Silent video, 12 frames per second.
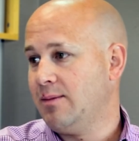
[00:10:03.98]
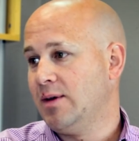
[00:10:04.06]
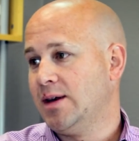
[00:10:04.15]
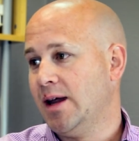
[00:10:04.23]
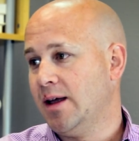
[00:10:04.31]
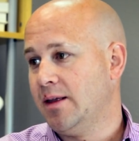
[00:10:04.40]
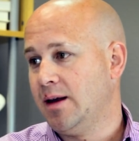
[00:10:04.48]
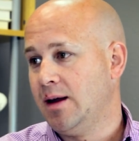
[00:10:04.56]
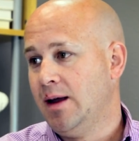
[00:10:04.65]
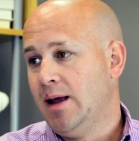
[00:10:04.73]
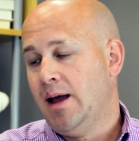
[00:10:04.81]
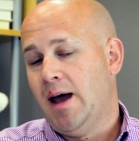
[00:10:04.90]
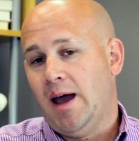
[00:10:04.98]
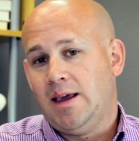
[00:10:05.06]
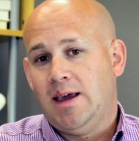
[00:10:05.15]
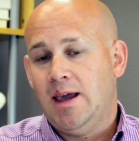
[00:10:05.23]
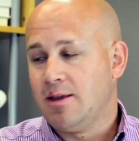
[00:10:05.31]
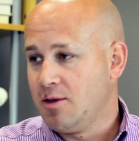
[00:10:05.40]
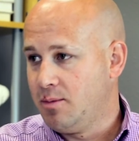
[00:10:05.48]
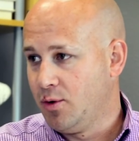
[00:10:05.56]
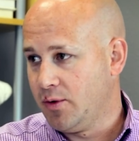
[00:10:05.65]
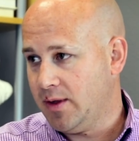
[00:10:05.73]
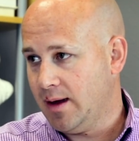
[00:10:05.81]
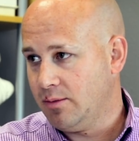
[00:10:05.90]
mentality. Yep. I can't
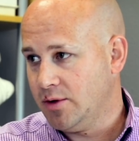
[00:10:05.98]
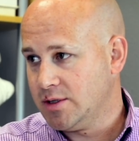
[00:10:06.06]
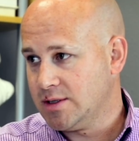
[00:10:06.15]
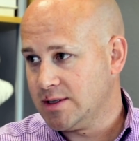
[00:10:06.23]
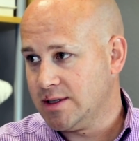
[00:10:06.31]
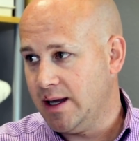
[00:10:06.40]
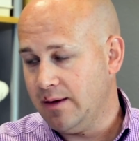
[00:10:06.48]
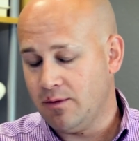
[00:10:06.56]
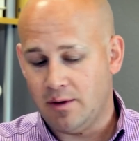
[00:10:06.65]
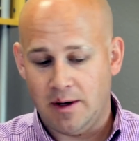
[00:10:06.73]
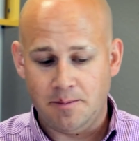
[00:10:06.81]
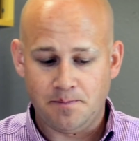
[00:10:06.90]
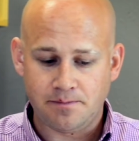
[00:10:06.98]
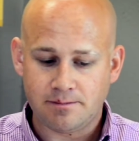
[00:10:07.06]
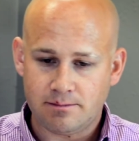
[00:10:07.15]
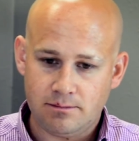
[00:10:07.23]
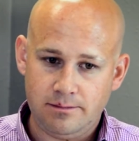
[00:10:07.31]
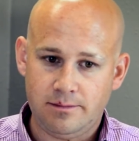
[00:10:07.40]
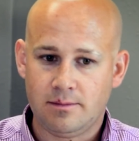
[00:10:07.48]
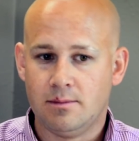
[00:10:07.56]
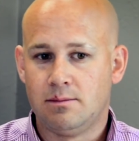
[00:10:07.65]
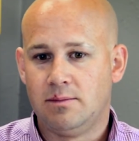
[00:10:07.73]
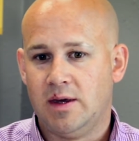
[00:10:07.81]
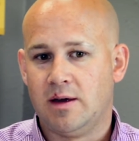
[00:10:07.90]
support the abolition of slavery,
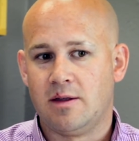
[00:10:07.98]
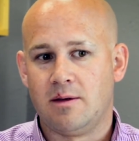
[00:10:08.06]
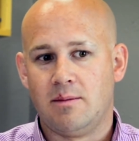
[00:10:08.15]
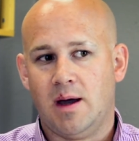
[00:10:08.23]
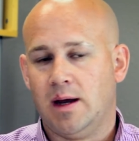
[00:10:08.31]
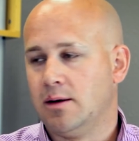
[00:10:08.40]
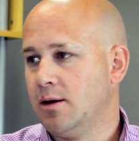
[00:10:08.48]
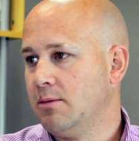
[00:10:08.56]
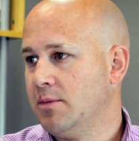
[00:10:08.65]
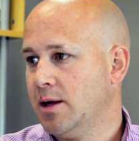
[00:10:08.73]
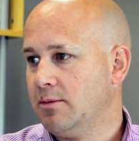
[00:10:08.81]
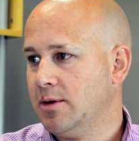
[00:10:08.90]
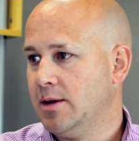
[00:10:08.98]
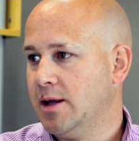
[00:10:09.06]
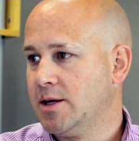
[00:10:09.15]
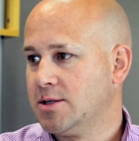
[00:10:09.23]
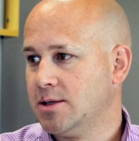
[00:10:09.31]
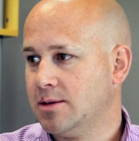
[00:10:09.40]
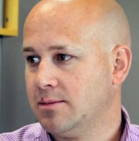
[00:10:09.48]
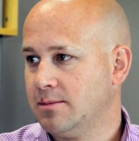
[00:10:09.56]
because it might hurt my reelection